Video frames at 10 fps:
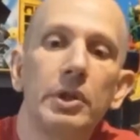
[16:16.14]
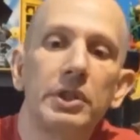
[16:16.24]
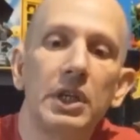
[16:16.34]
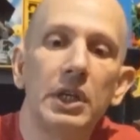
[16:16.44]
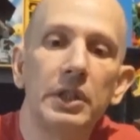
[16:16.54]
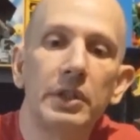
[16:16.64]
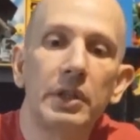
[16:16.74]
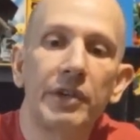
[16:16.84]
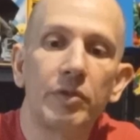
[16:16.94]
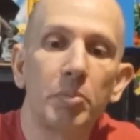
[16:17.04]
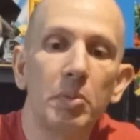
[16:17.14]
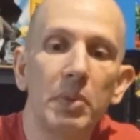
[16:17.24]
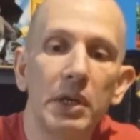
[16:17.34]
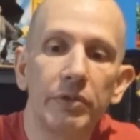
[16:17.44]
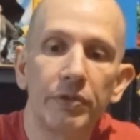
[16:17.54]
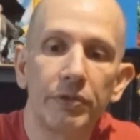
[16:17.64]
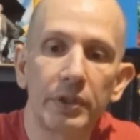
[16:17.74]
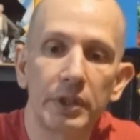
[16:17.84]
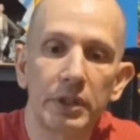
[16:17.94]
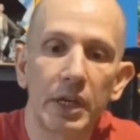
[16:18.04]
candy that hasn't been made since
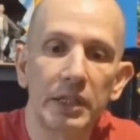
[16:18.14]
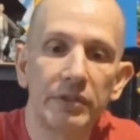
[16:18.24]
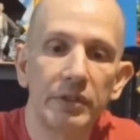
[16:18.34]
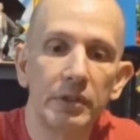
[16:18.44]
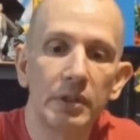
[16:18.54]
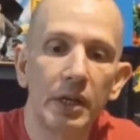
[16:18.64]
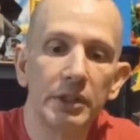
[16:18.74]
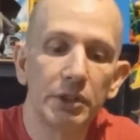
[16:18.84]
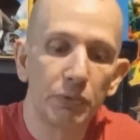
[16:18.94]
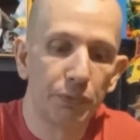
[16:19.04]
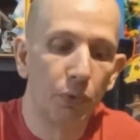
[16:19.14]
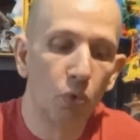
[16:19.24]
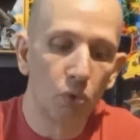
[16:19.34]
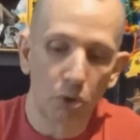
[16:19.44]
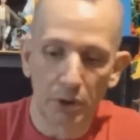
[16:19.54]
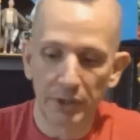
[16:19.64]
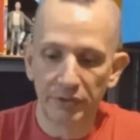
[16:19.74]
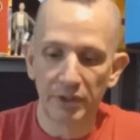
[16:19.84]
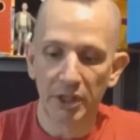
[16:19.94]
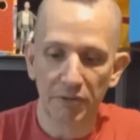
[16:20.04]
like 1994 or
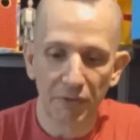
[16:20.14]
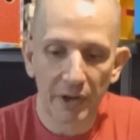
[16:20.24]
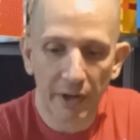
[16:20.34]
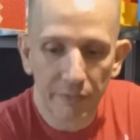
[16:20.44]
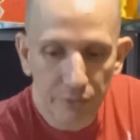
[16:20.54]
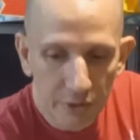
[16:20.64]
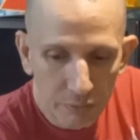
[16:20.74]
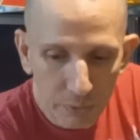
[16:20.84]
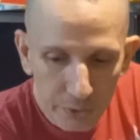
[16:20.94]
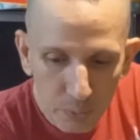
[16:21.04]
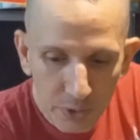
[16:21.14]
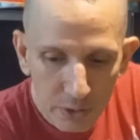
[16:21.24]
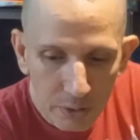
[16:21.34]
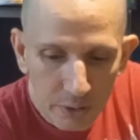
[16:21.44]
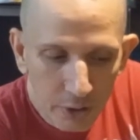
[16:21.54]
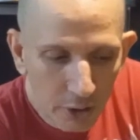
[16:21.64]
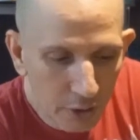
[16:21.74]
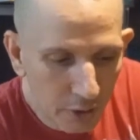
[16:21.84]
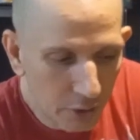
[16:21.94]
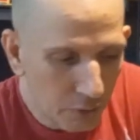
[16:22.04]
1995. So that's really weird,
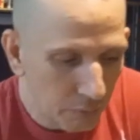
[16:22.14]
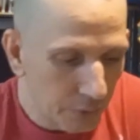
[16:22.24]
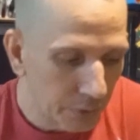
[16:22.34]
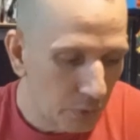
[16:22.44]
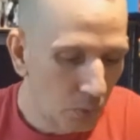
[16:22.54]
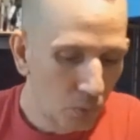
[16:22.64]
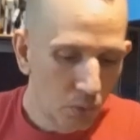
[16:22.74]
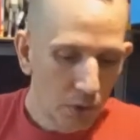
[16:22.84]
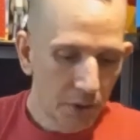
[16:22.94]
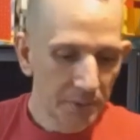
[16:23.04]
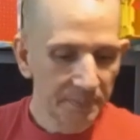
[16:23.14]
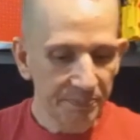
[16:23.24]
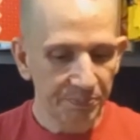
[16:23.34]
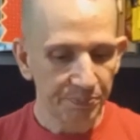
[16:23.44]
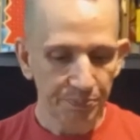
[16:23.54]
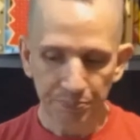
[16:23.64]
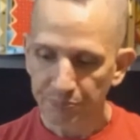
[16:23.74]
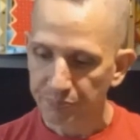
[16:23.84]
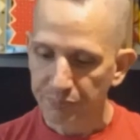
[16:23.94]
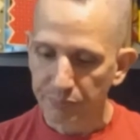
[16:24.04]
really cool.
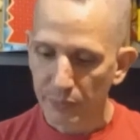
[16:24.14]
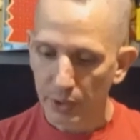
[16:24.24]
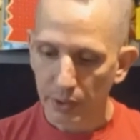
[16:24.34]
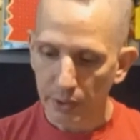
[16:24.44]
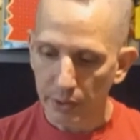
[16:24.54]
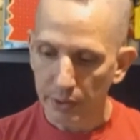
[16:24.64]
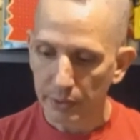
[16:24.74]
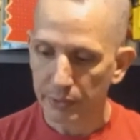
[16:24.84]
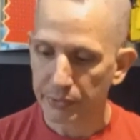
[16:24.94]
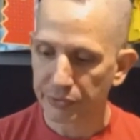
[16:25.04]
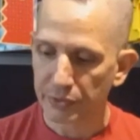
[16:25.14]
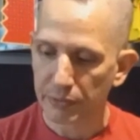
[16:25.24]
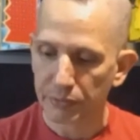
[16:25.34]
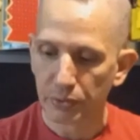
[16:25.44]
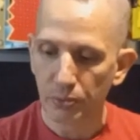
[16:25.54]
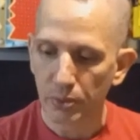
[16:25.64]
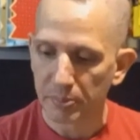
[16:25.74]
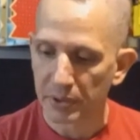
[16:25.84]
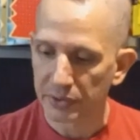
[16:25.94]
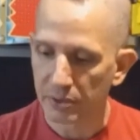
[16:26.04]
Other stuff too, I
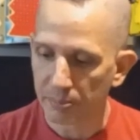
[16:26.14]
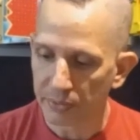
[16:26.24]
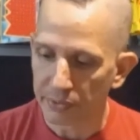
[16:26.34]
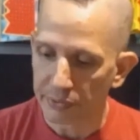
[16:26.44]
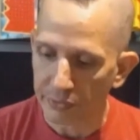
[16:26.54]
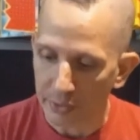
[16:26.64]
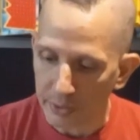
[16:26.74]
picked up these